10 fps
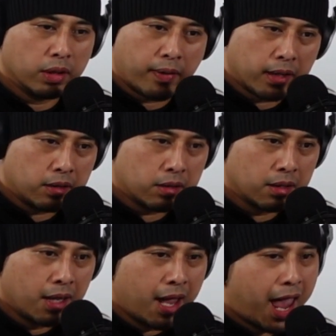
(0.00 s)
events,
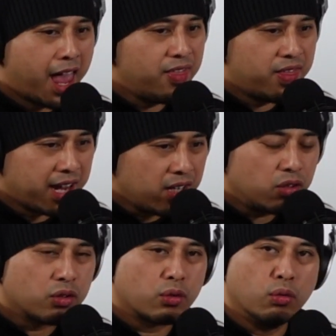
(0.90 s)
and they
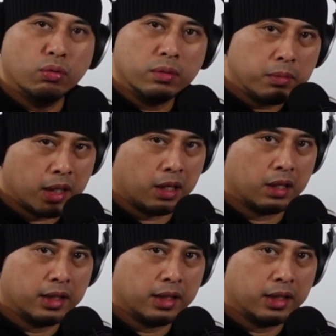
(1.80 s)
school me.